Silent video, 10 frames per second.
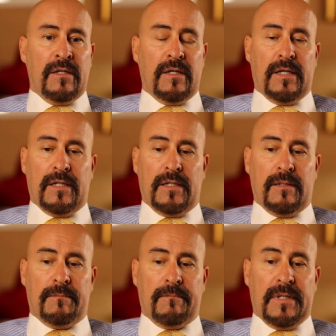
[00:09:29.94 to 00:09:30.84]

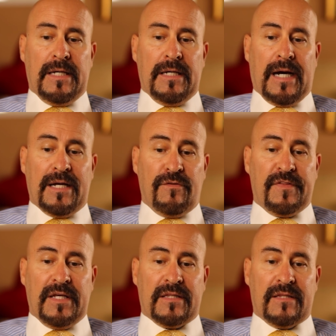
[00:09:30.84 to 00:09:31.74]
um, I don't
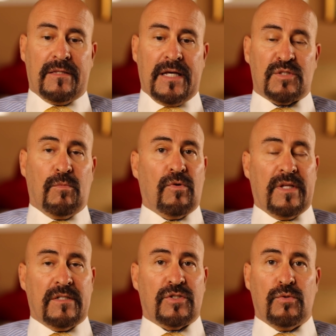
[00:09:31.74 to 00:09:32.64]
think that's more
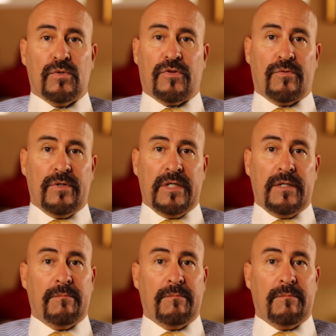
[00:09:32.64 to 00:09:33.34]
than two or three,